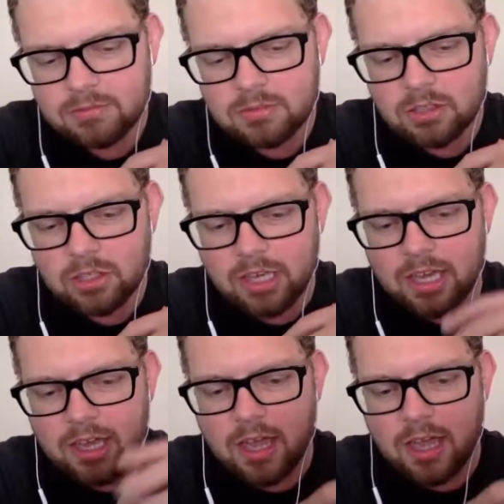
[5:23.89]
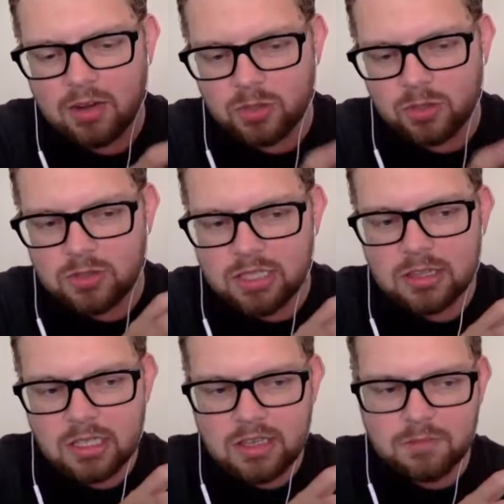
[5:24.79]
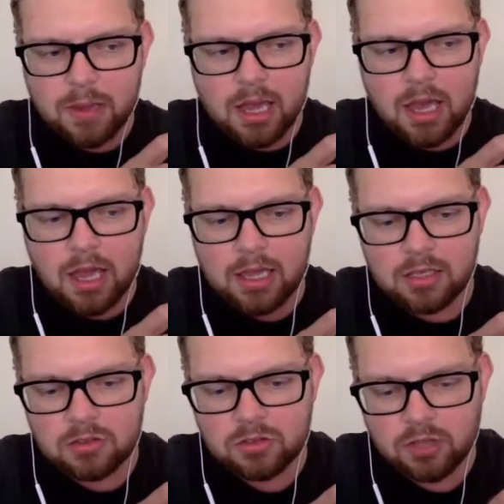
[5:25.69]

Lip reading: looking ahead, when you did leave behind